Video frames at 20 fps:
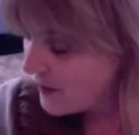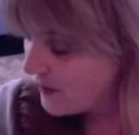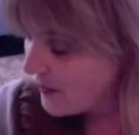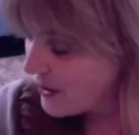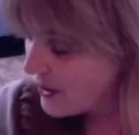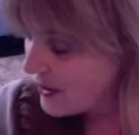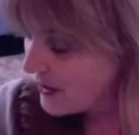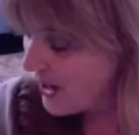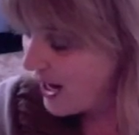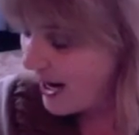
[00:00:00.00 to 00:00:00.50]

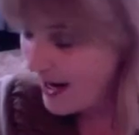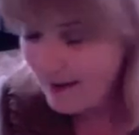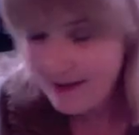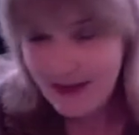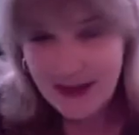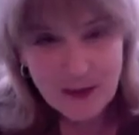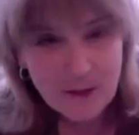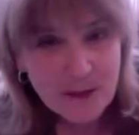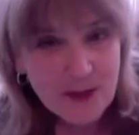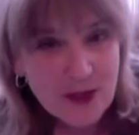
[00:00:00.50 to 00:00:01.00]
for your.
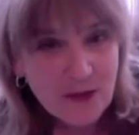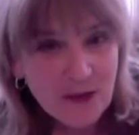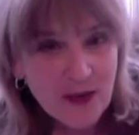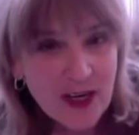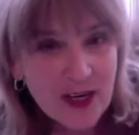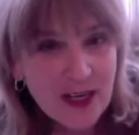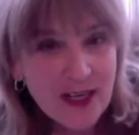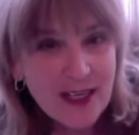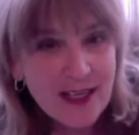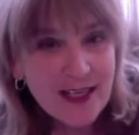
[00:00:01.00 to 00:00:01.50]
This was
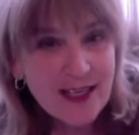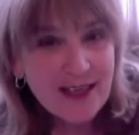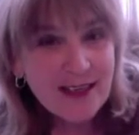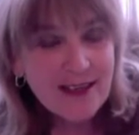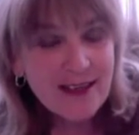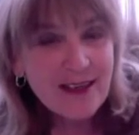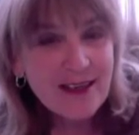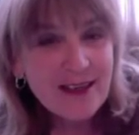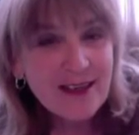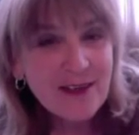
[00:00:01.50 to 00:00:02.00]

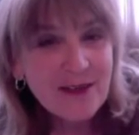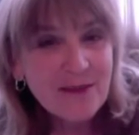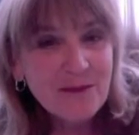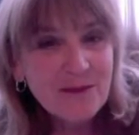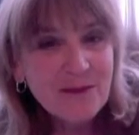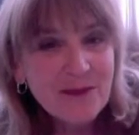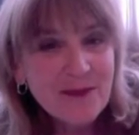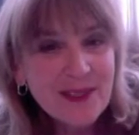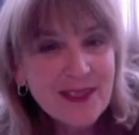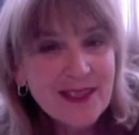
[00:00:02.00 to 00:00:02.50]
very
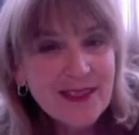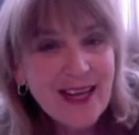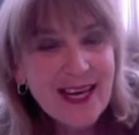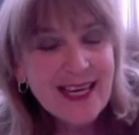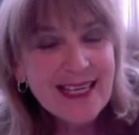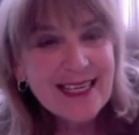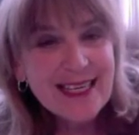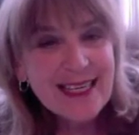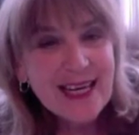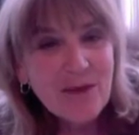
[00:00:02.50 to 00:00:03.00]

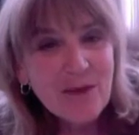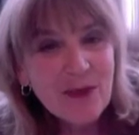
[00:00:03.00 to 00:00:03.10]
enlightening.